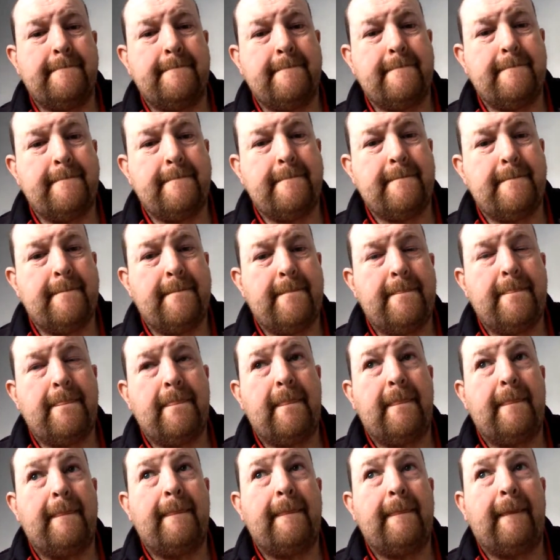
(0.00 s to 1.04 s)

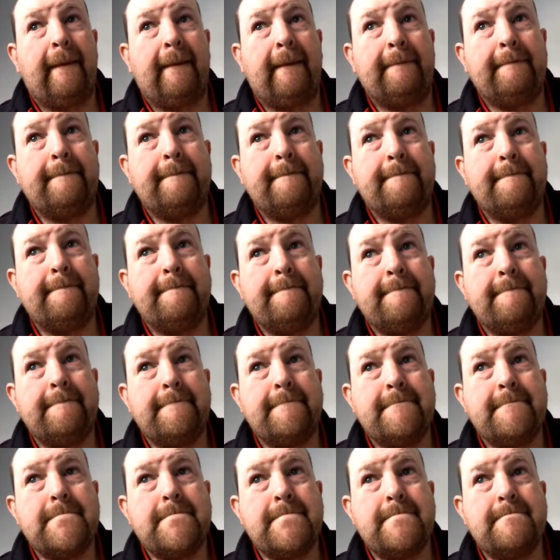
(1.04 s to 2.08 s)

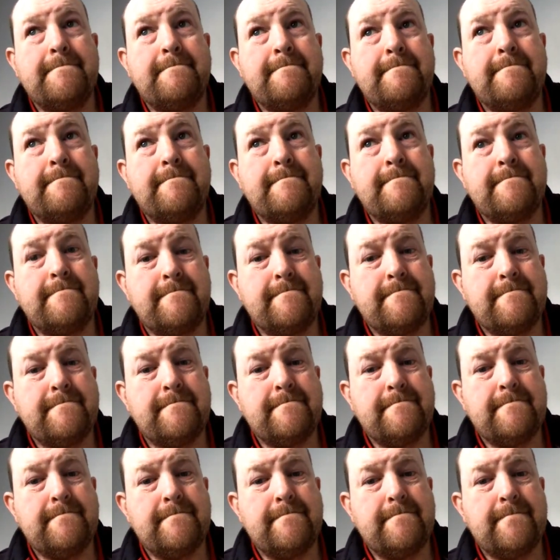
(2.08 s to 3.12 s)

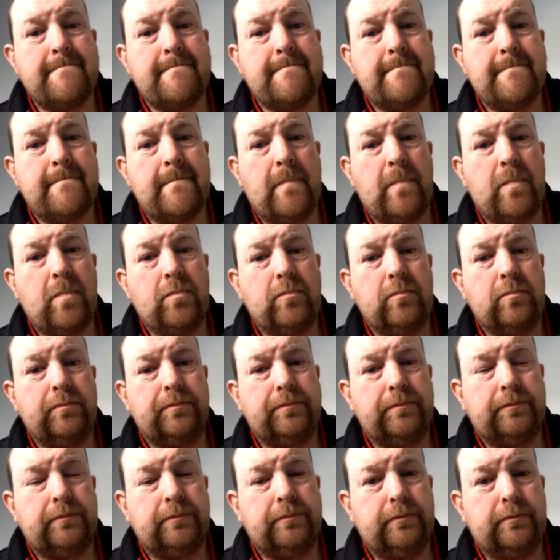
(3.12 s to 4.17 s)

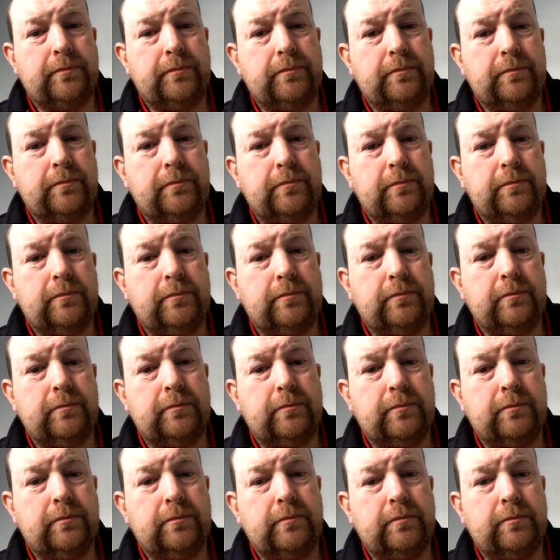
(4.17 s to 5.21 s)

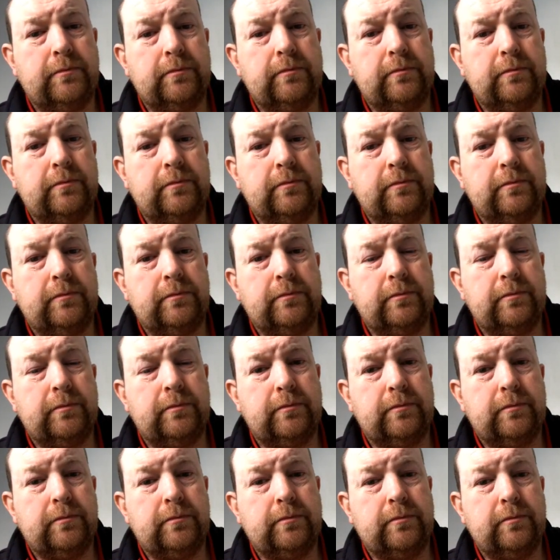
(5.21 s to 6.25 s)

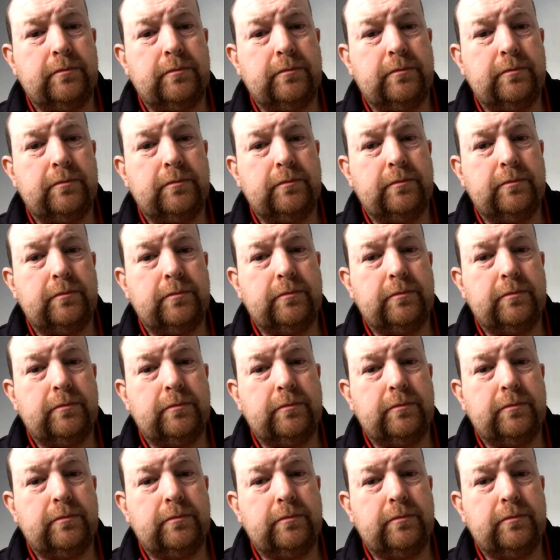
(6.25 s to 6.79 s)
The person shown says nothing.